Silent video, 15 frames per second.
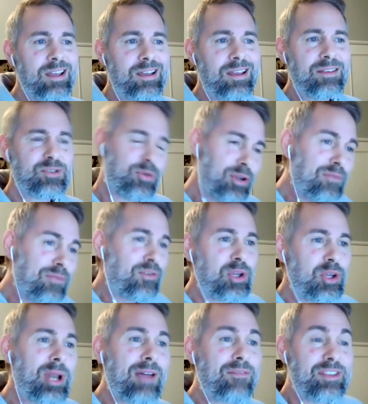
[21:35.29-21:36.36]
So therefore, you'd
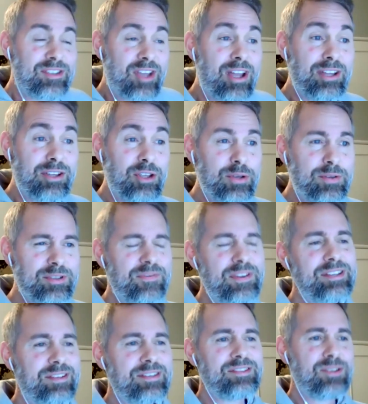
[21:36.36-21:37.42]
have these unused
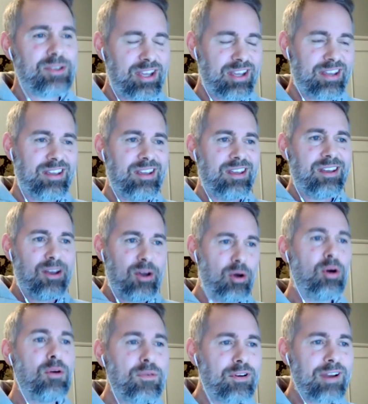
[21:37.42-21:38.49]
visas. So they
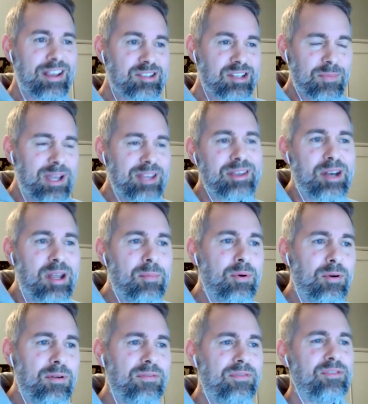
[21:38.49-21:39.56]
overestimate the number
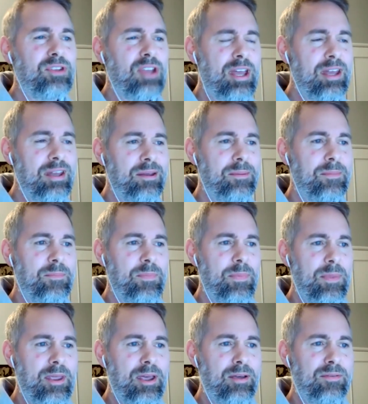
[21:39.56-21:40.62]
of uh,
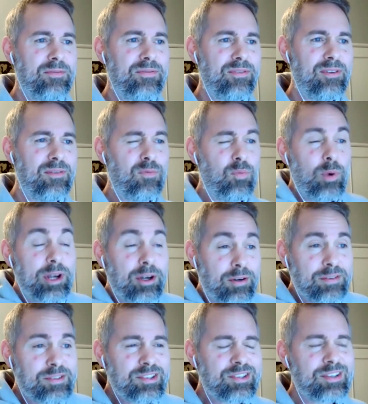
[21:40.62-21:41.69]
of, of
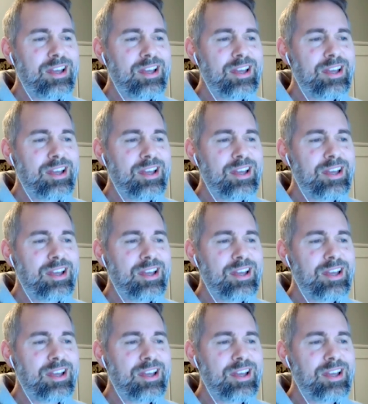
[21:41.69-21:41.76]
winners.